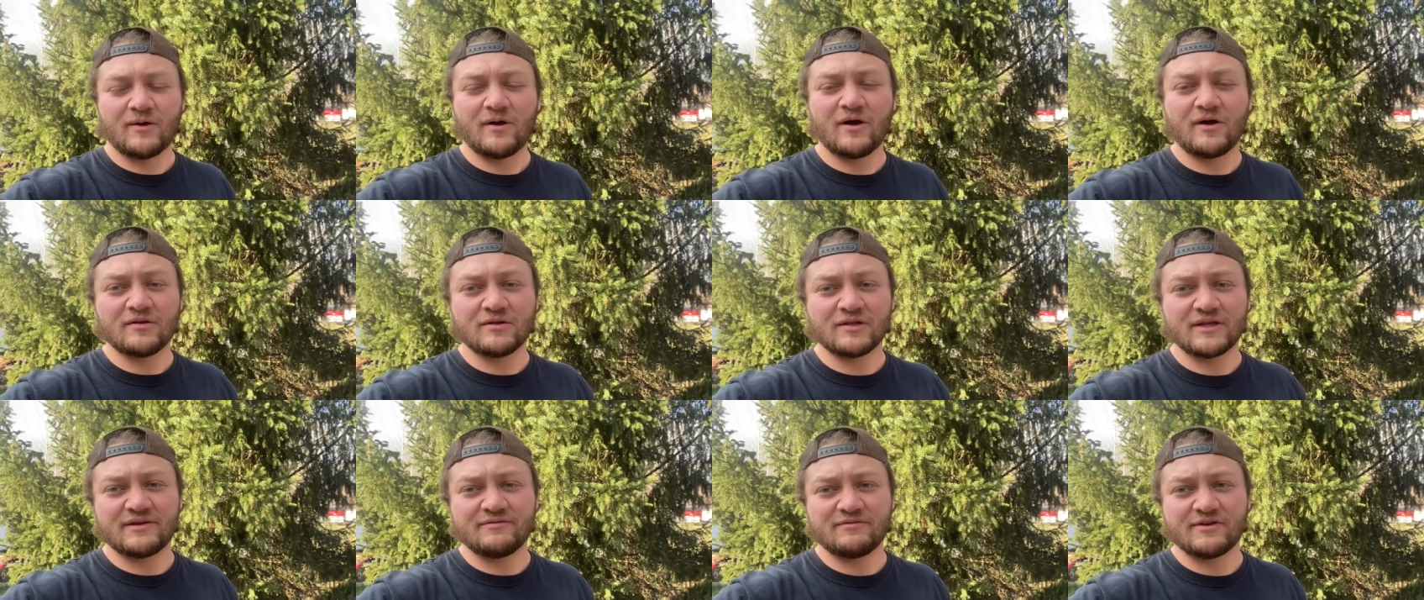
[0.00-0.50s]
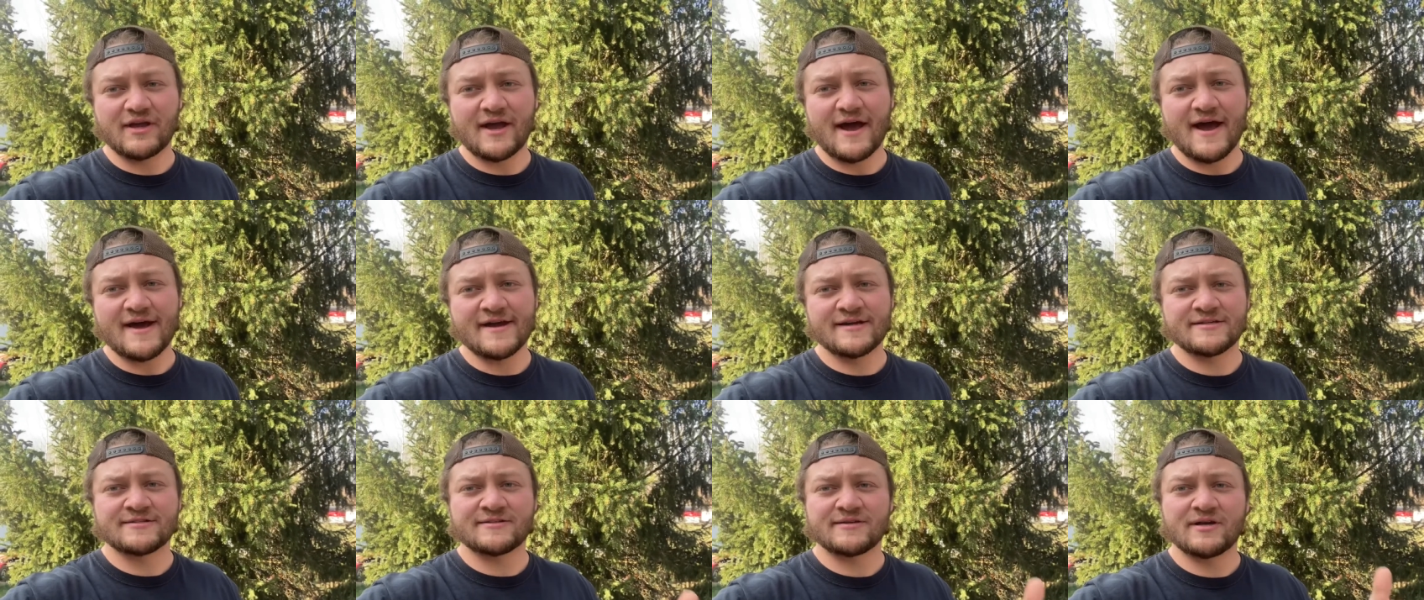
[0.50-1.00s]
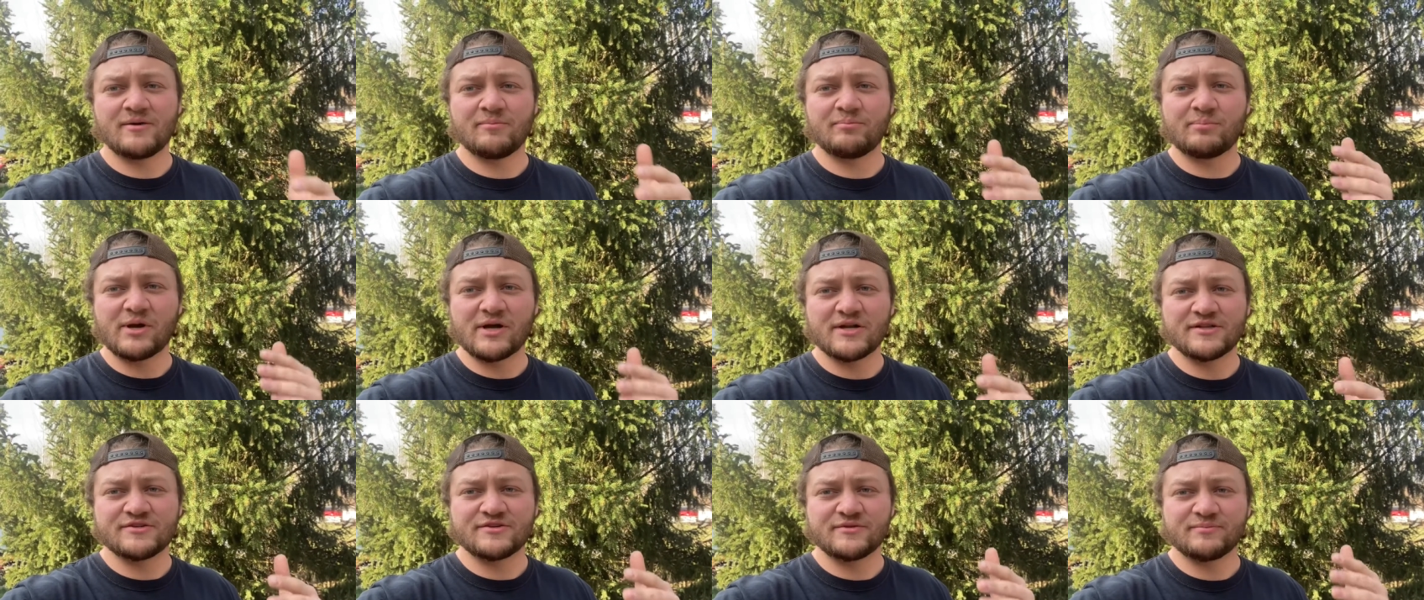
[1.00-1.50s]
I'll leave you guys a
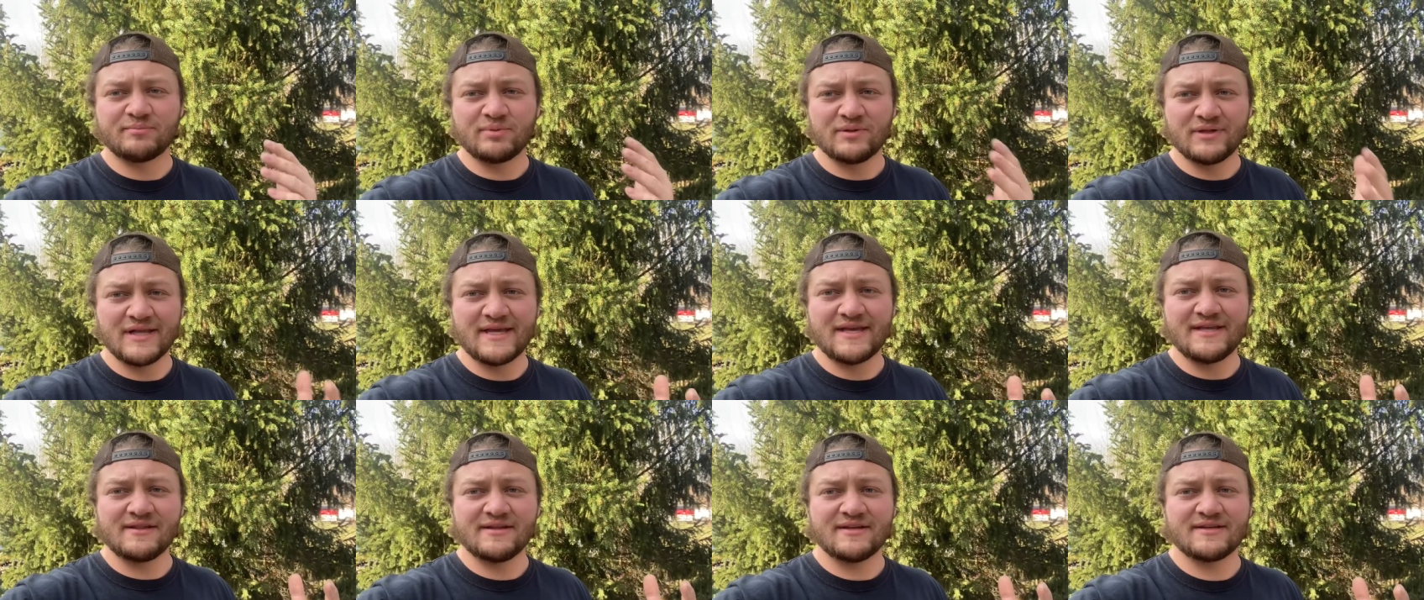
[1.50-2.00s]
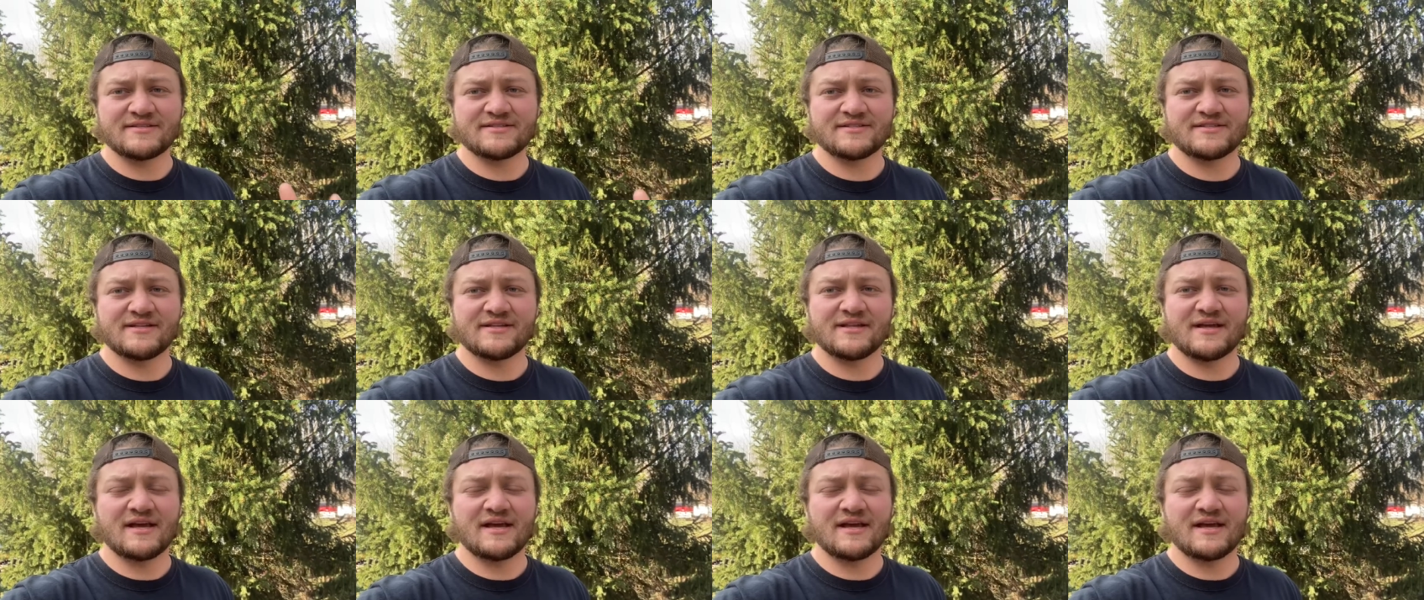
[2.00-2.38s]
bunch of playlists to that